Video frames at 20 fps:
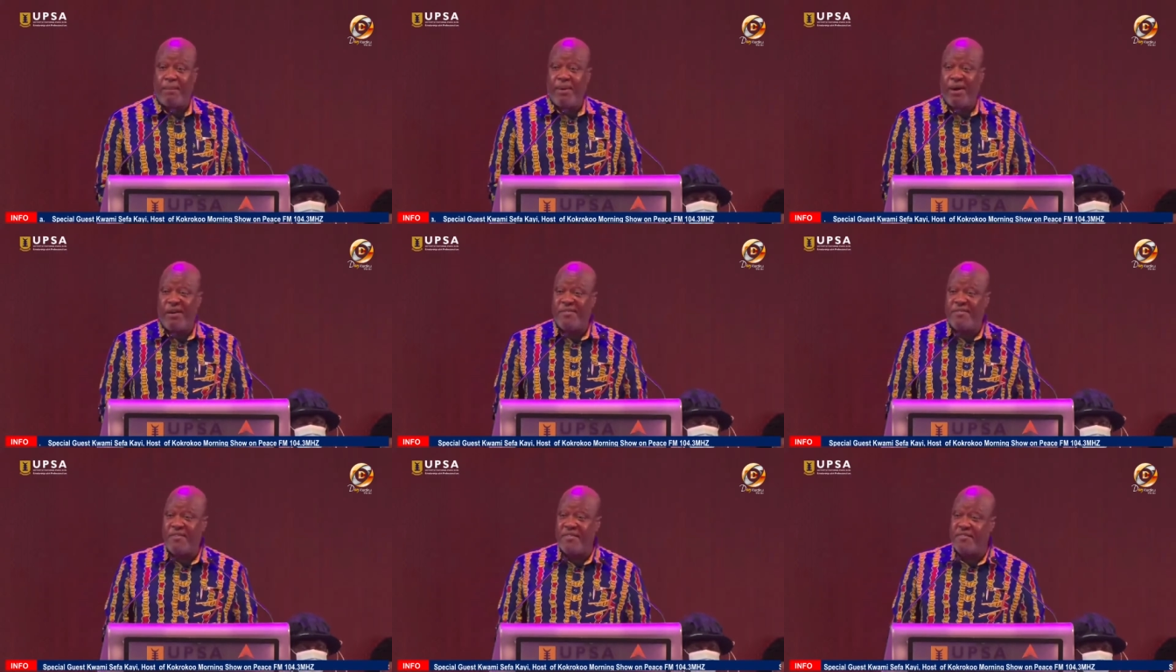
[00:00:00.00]

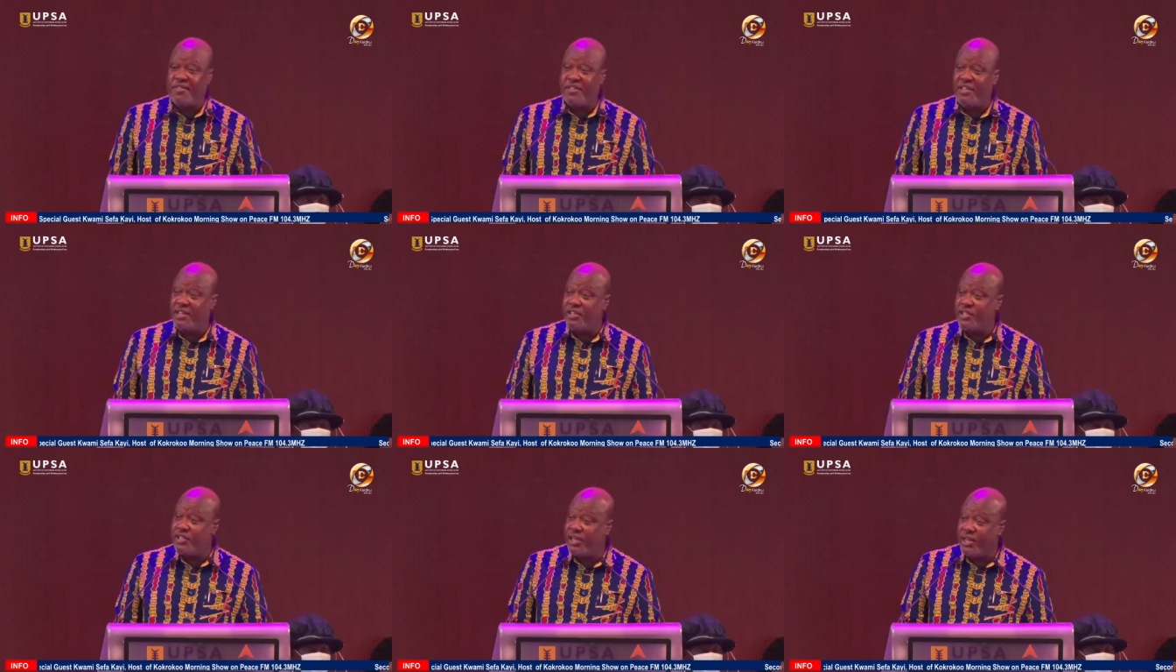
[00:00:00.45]
about
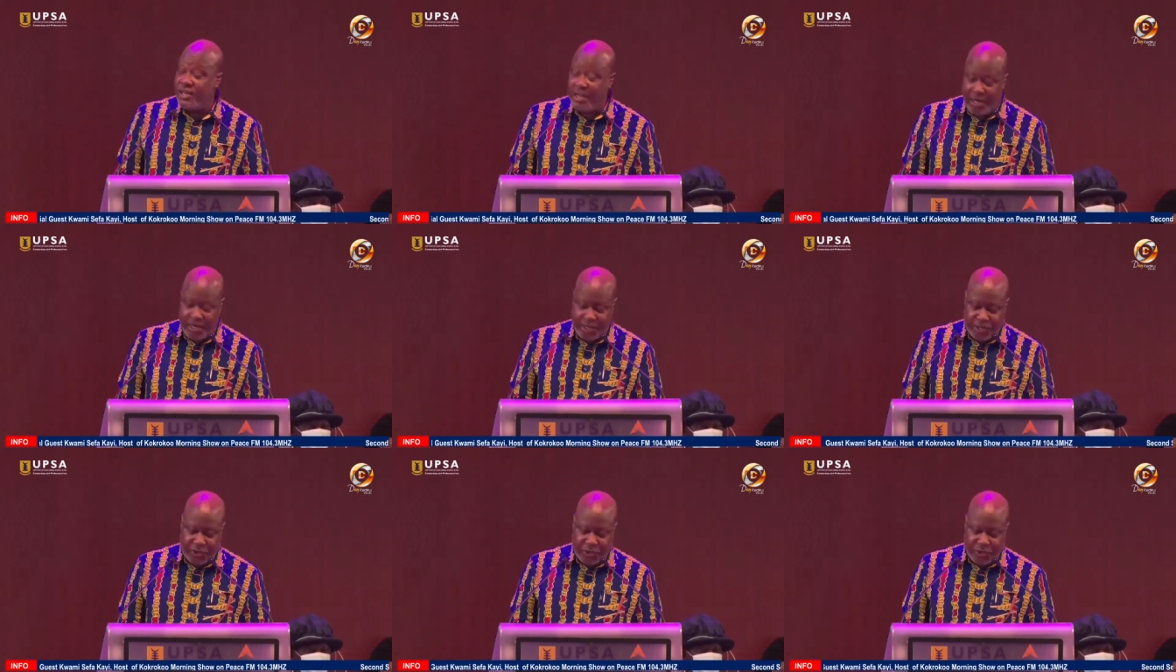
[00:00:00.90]
15
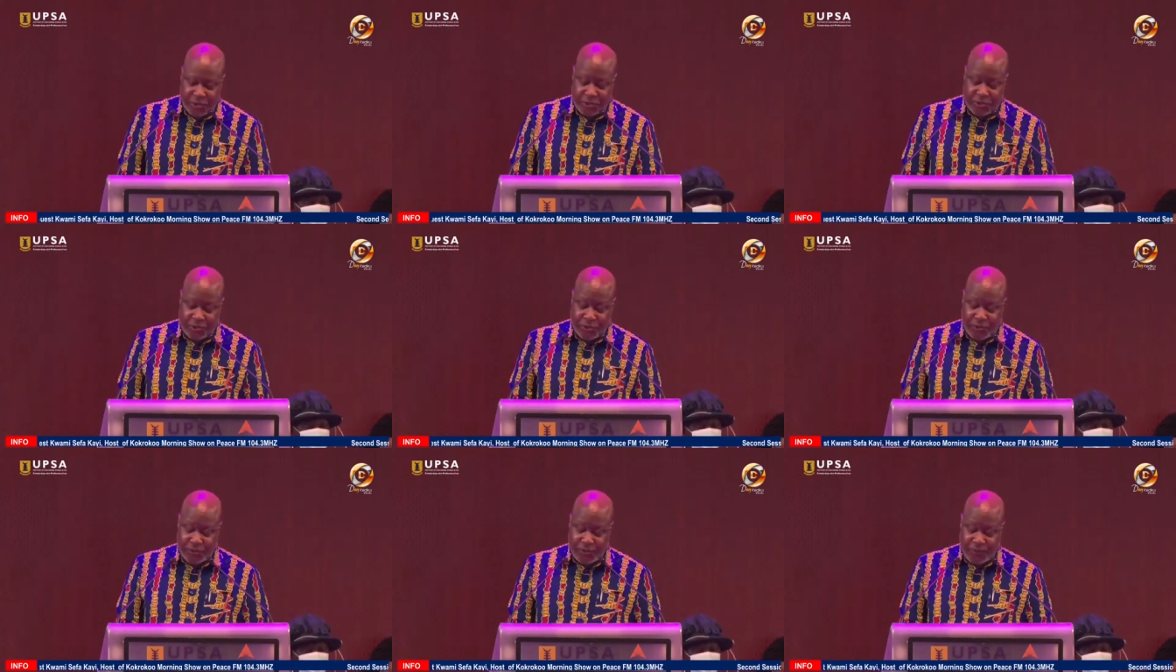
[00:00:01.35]
journalists or
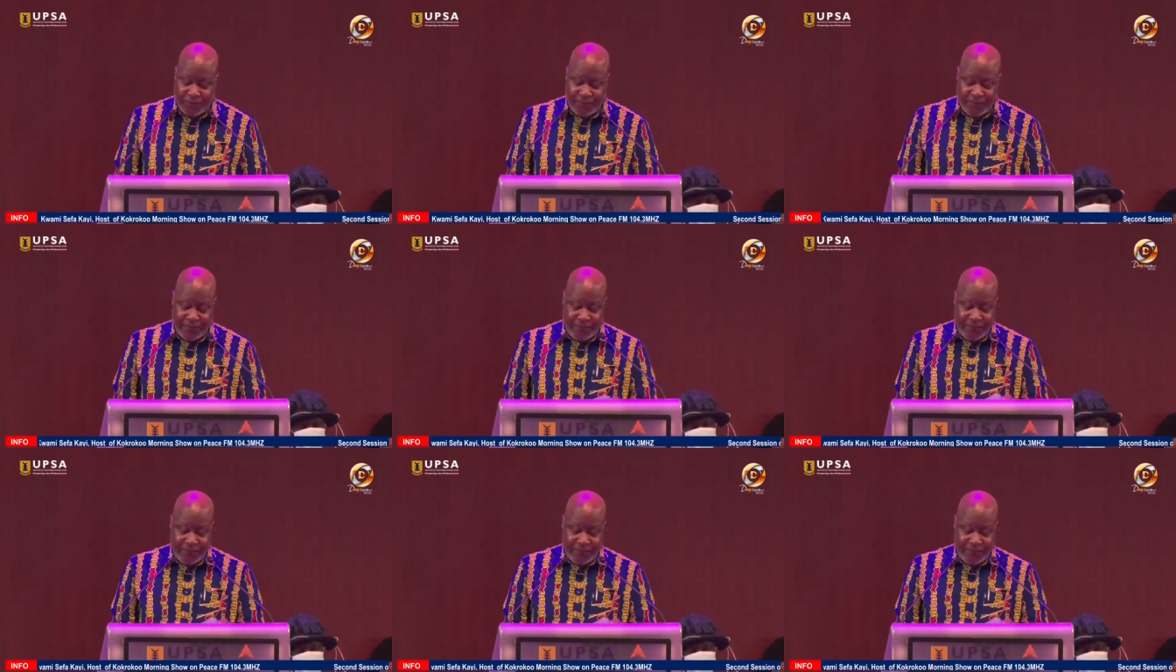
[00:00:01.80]
so.